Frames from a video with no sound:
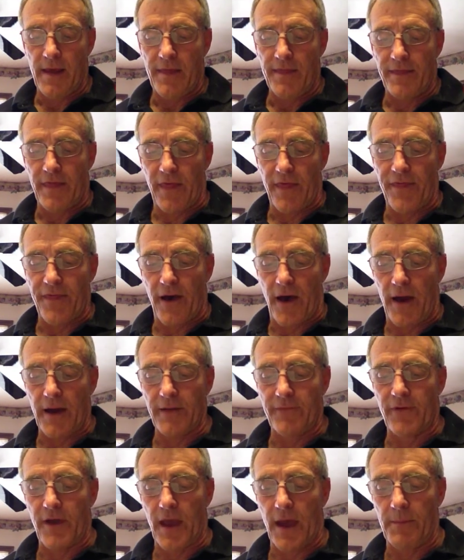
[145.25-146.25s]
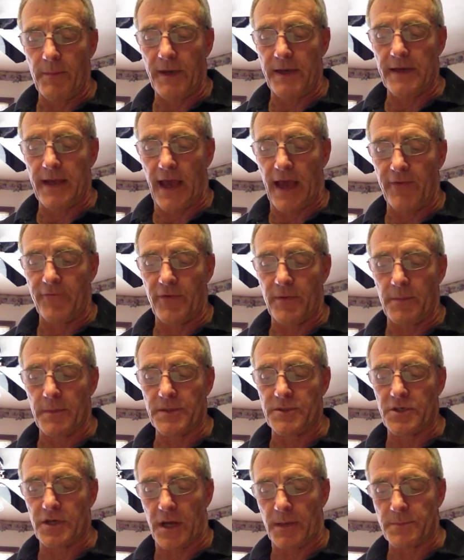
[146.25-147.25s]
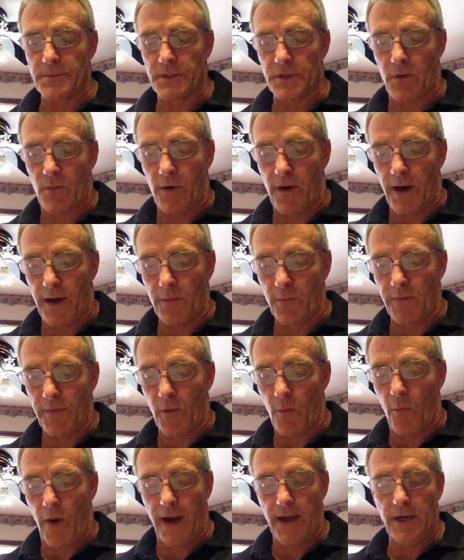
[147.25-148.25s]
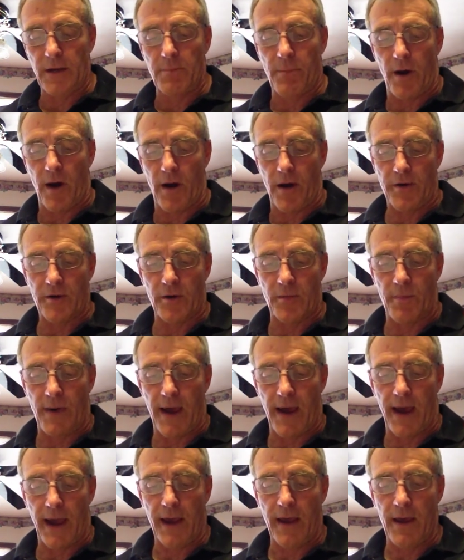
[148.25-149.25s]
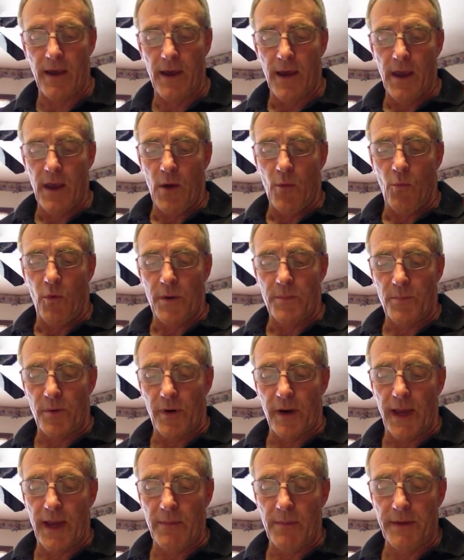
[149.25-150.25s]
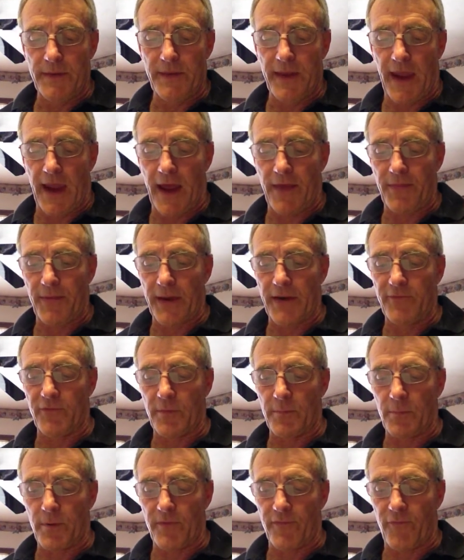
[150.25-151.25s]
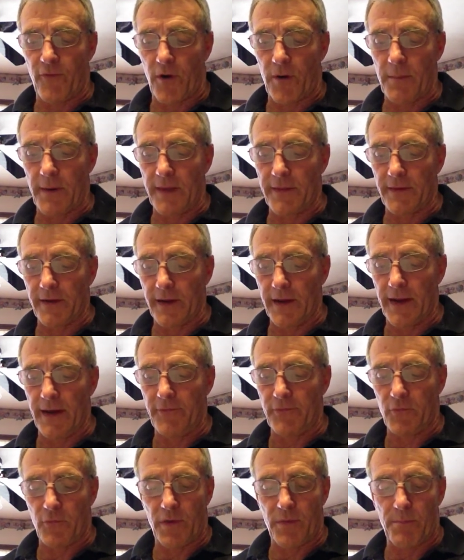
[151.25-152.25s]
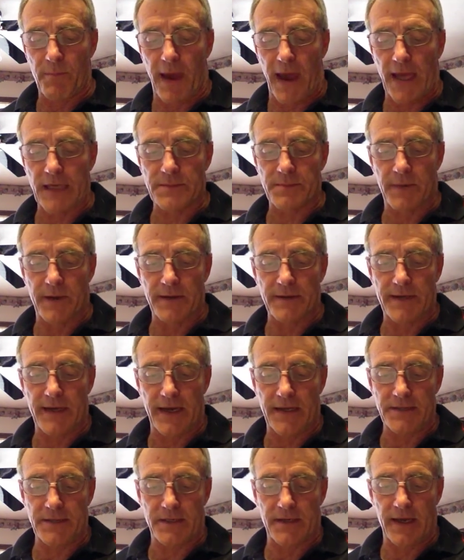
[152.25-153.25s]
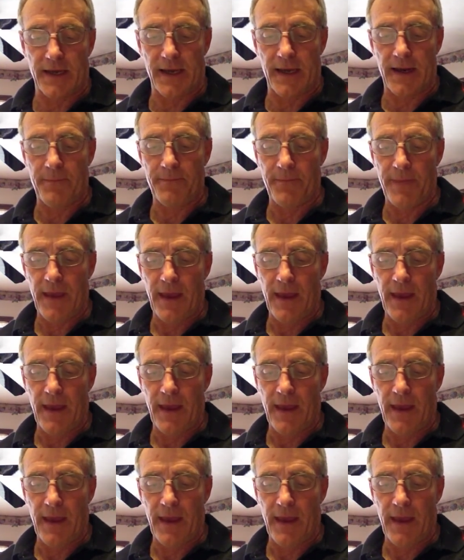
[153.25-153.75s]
the thought of coming down from a jump squat with a weighted bar on your back would prohibit the athlete from performing the lift with maximum intensity,